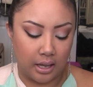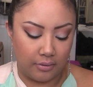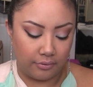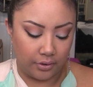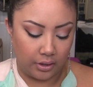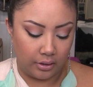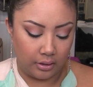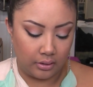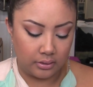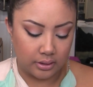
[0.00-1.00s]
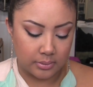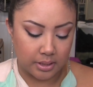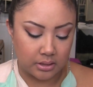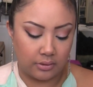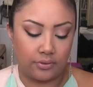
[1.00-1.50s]
ever,
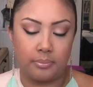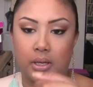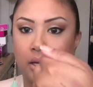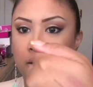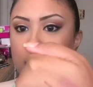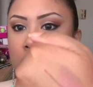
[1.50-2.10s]
especially from MAC.